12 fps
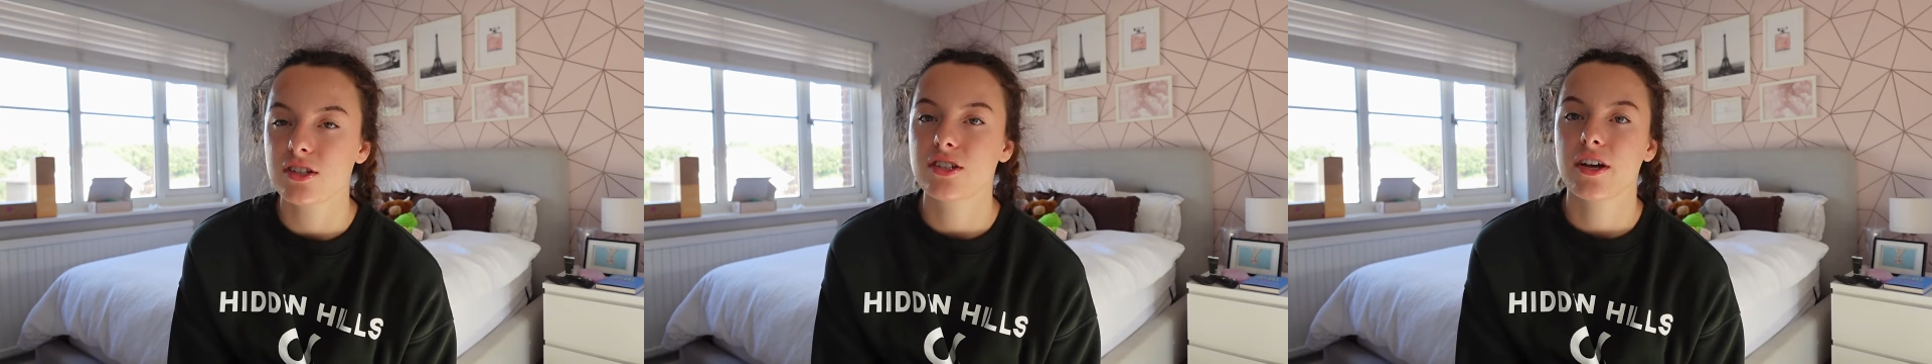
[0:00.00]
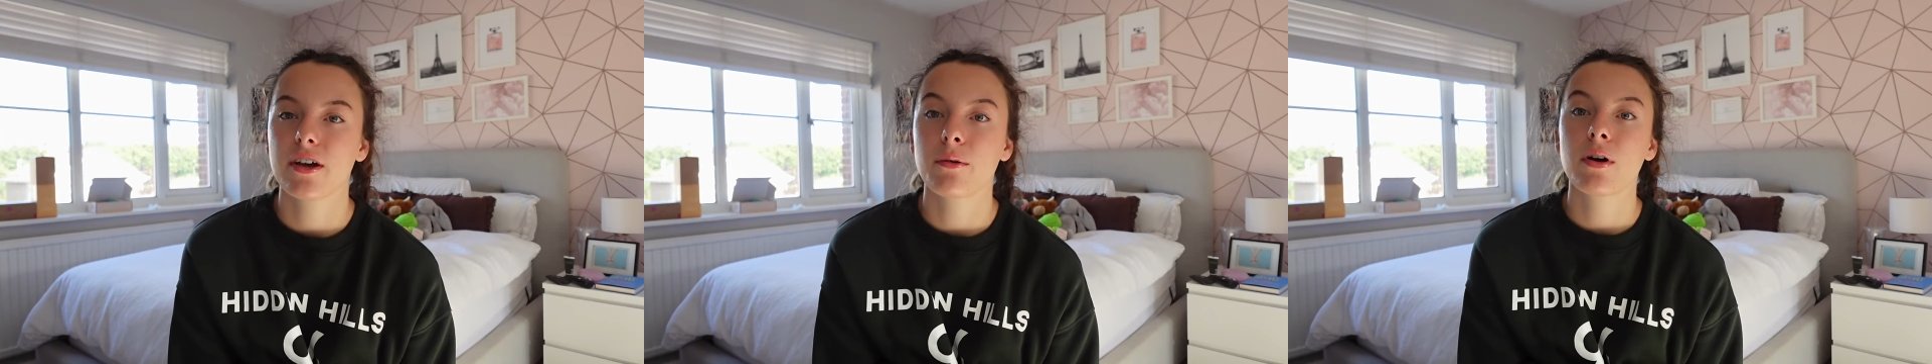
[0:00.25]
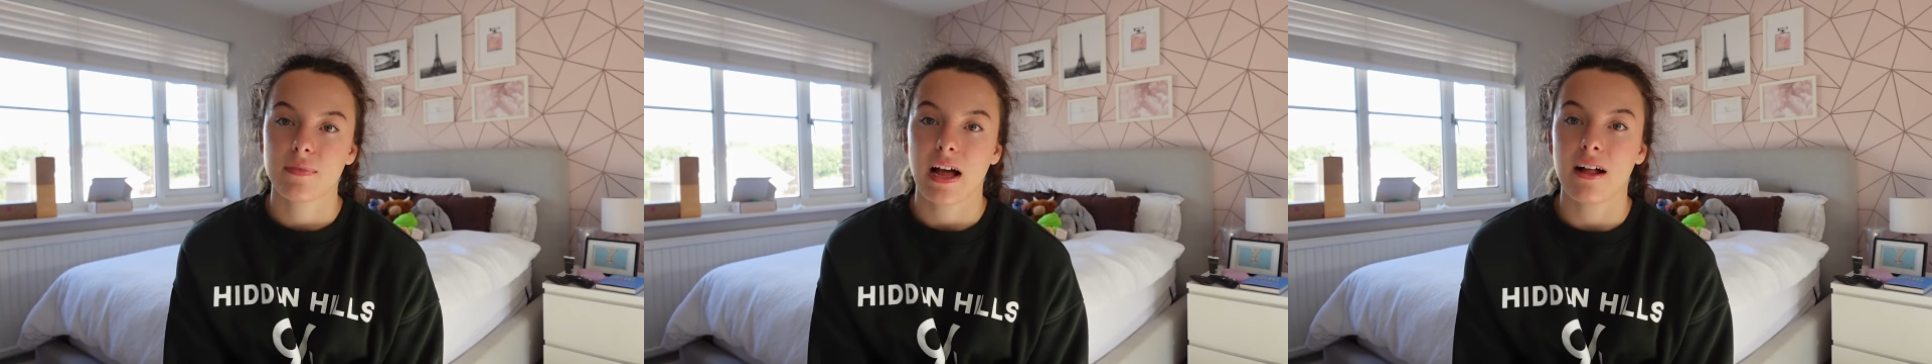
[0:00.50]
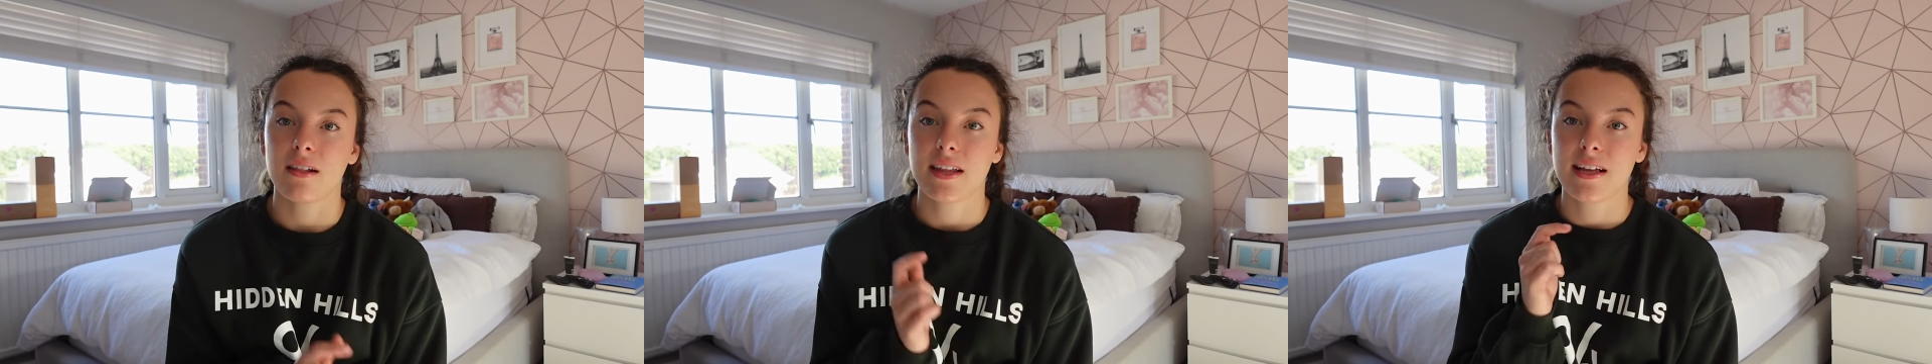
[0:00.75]
to,
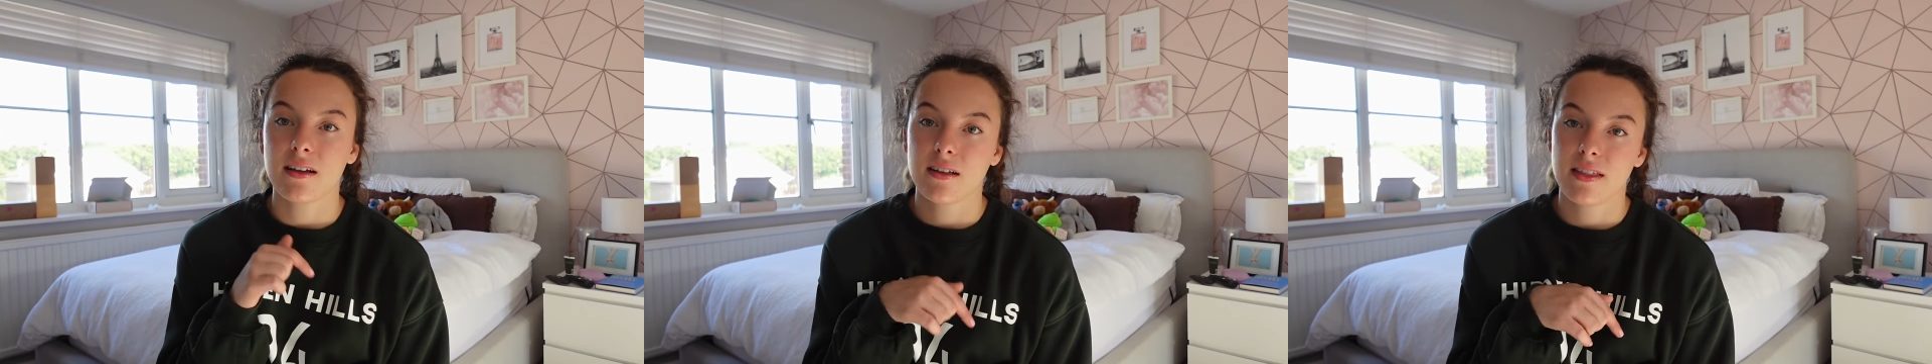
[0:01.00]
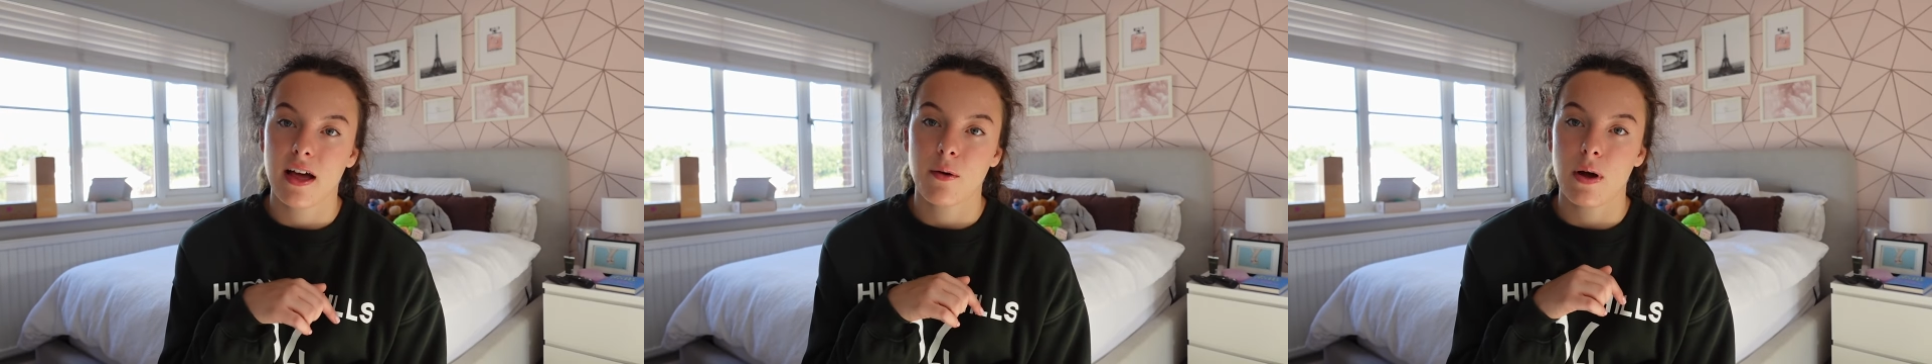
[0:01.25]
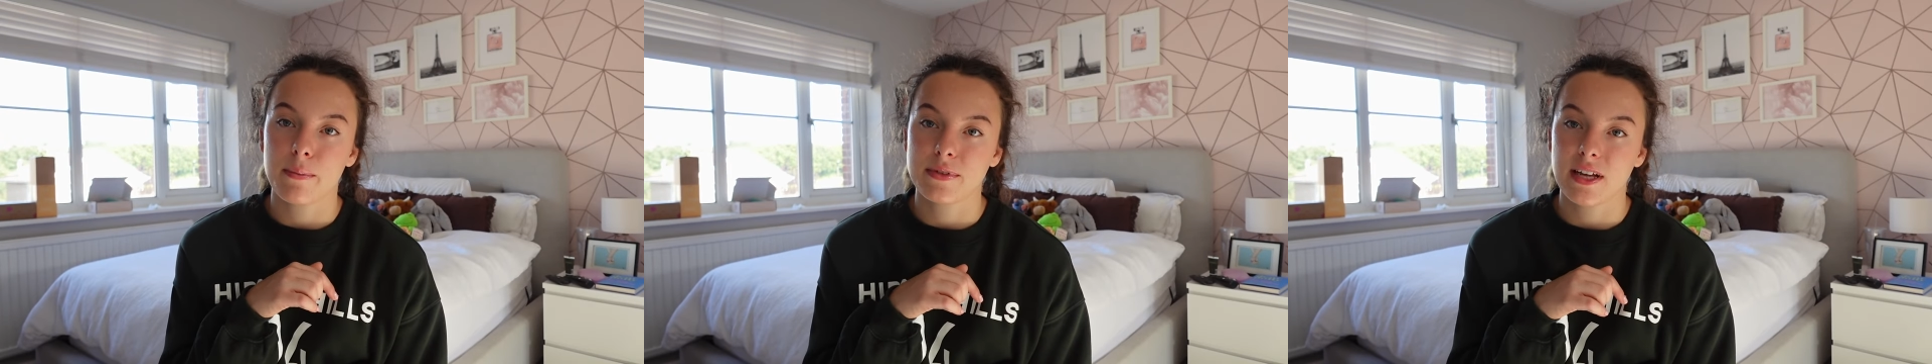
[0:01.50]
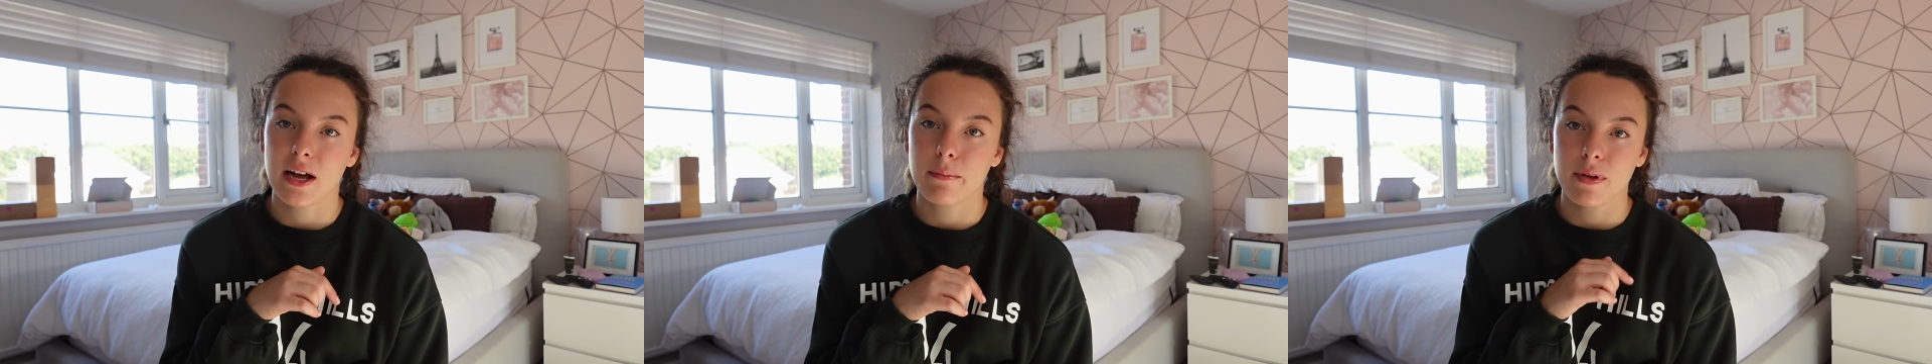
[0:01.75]
I'll link their
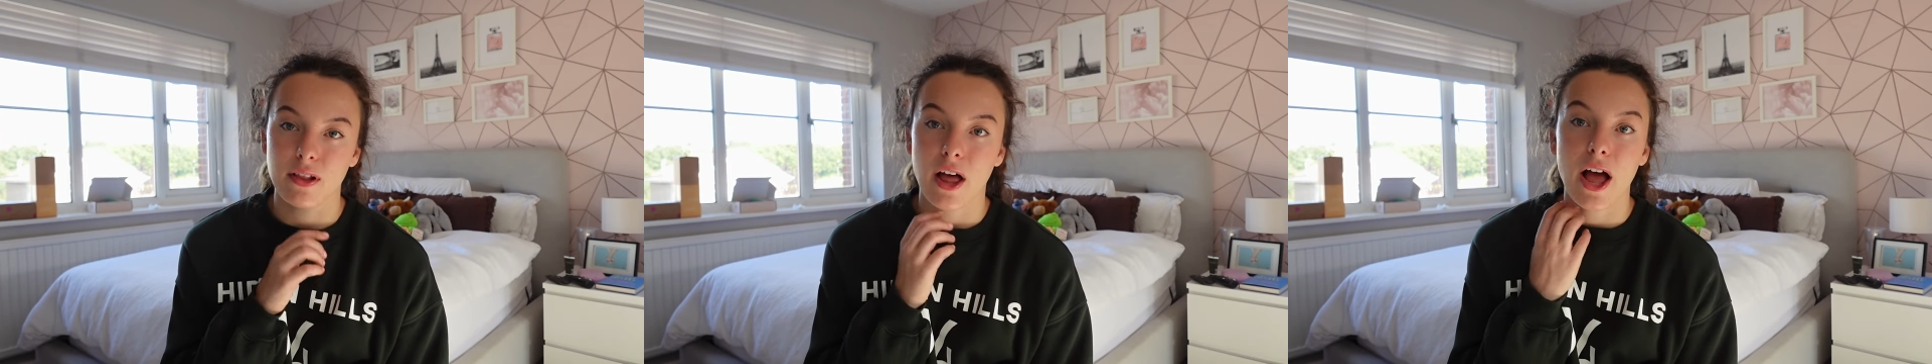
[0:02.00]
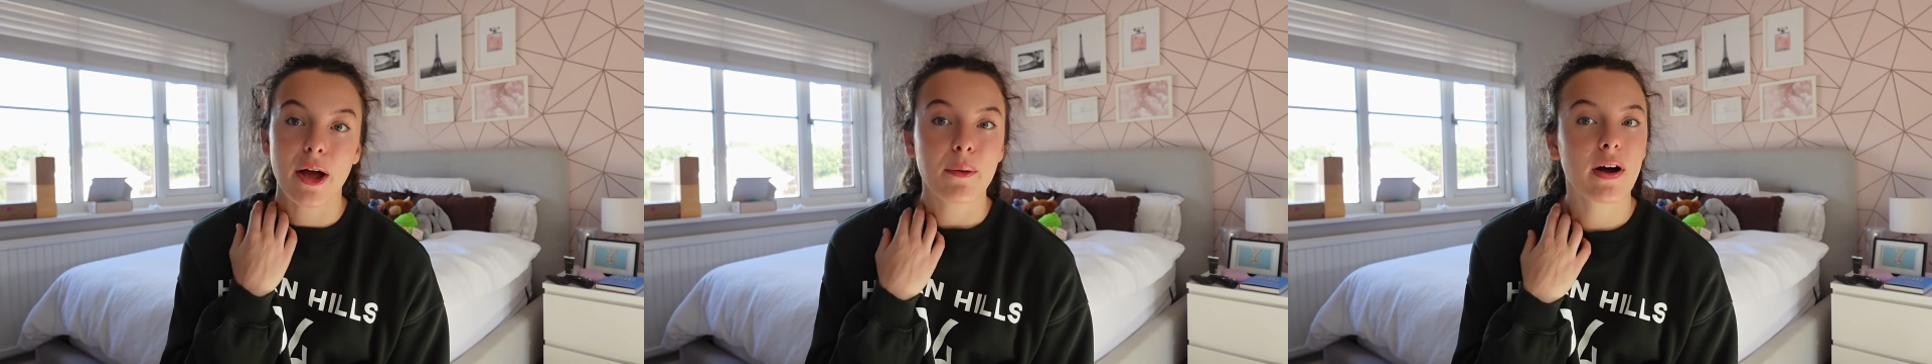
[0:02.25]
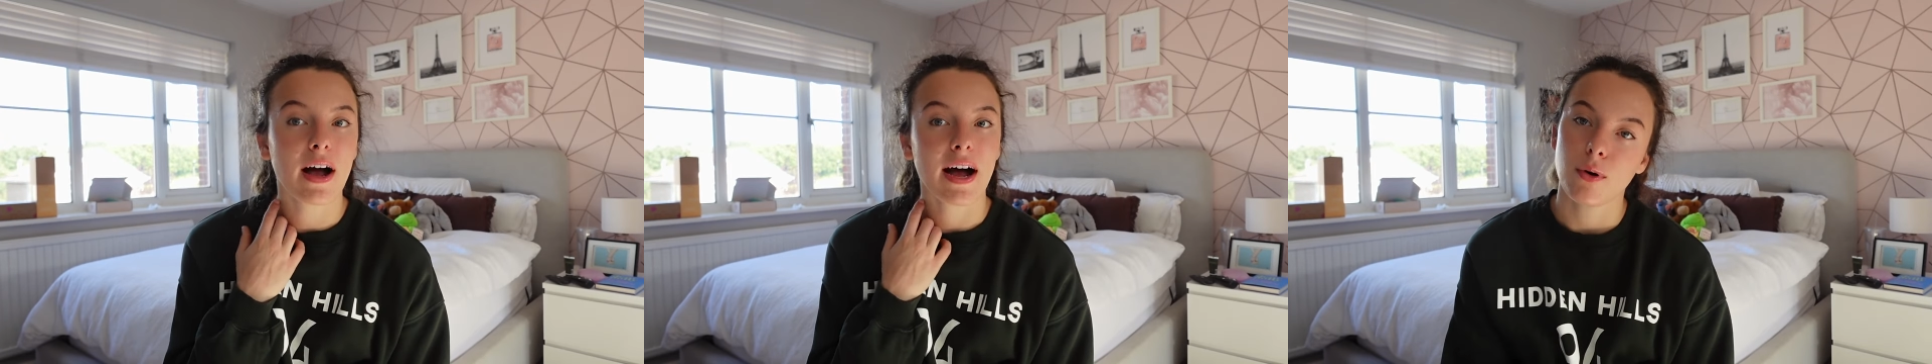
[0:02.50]
website below.